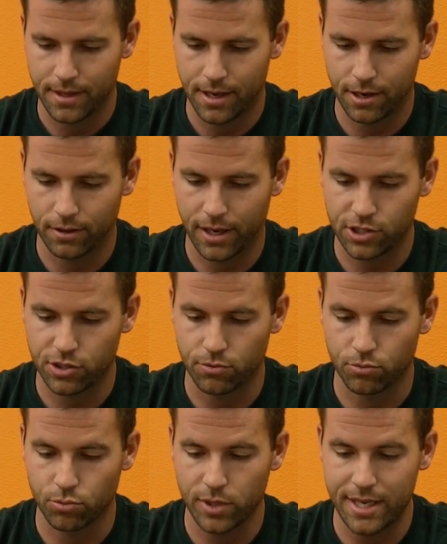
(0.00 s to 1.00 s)
it'll actually
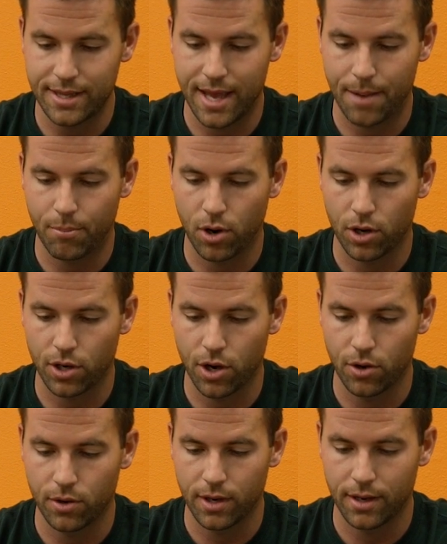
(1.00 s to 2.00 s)
read that
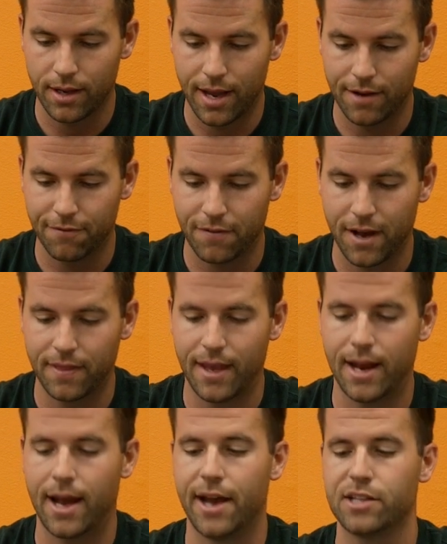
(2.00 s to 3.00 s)
barcode and find
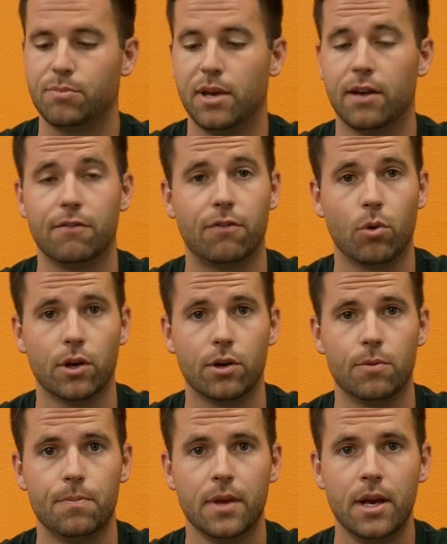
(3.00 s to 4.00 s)
that ISBN for you.